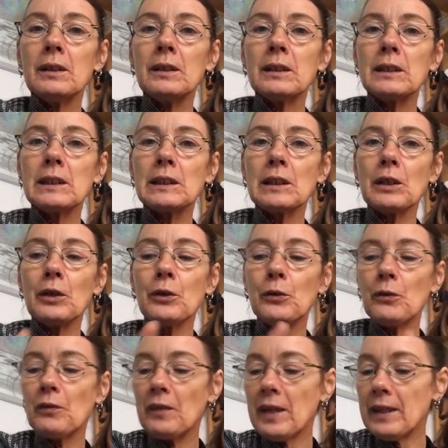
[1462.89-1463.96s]

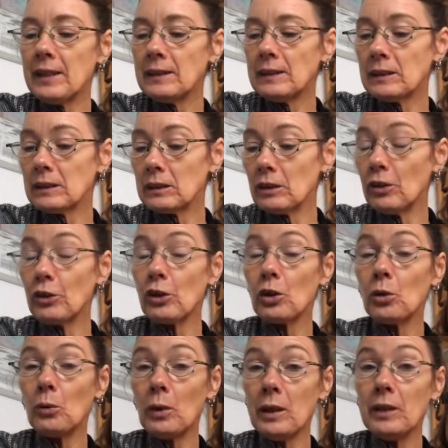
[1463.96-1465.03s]
So there's
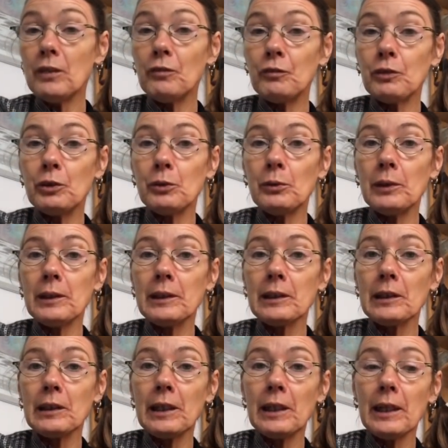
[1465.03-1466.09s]
quite a few
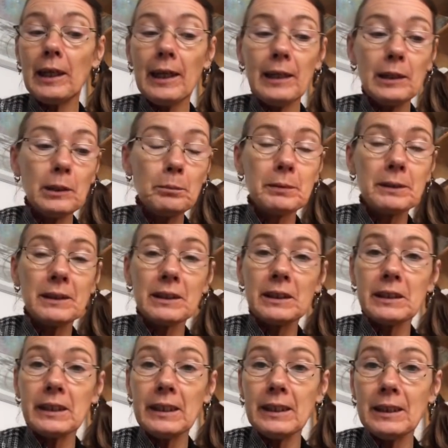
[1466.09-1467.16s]
little helps
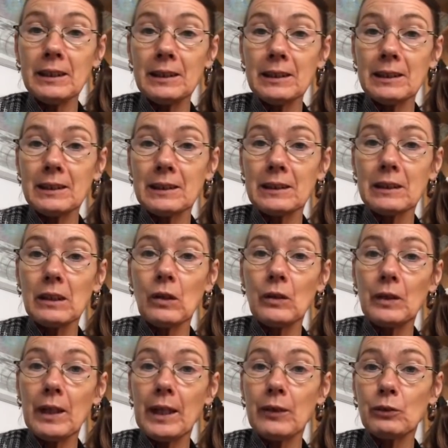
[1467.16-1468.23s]
and hints on
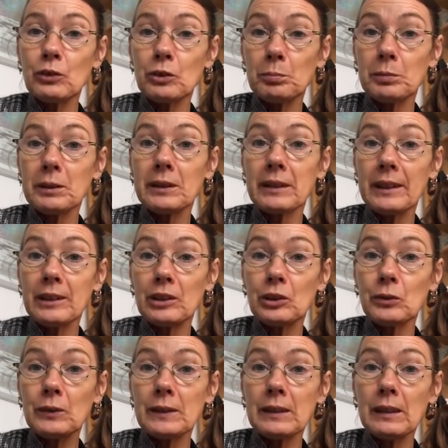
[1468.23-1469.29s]
how to protect
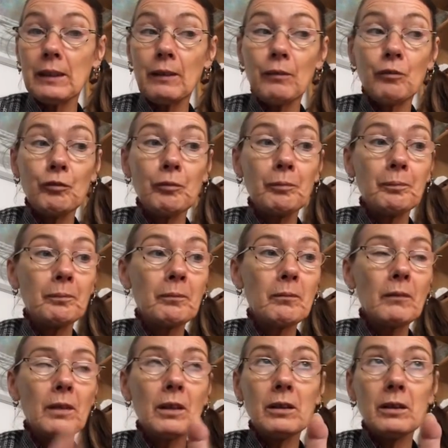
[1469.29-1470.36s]
yourself.
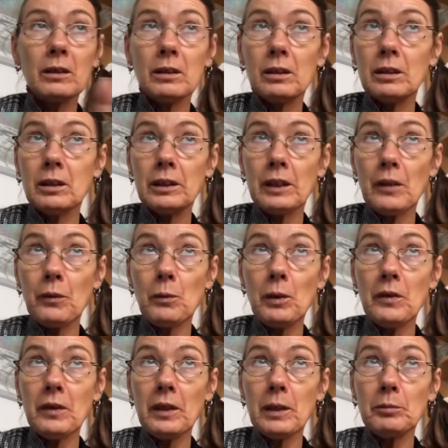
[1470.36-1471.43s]
Another
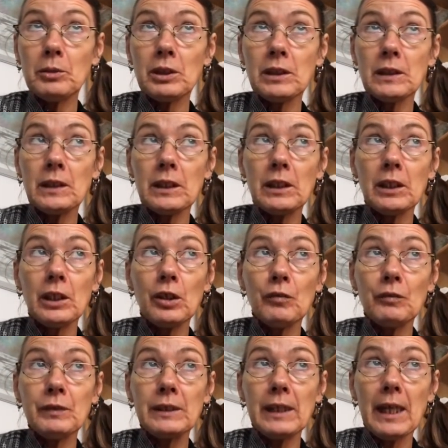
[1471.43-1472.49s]
one that I'm just thinking
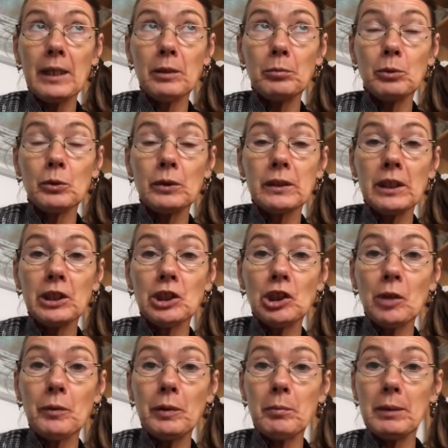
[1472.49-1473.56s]
of is animals. They're
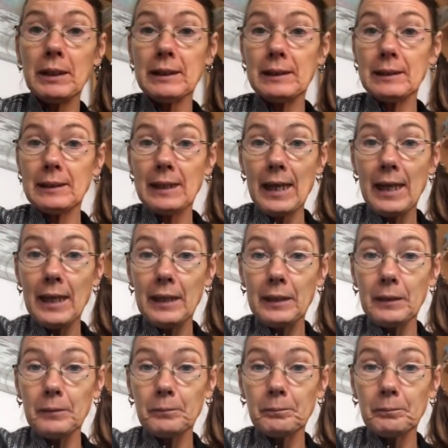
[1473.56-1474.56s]
showing me a stag,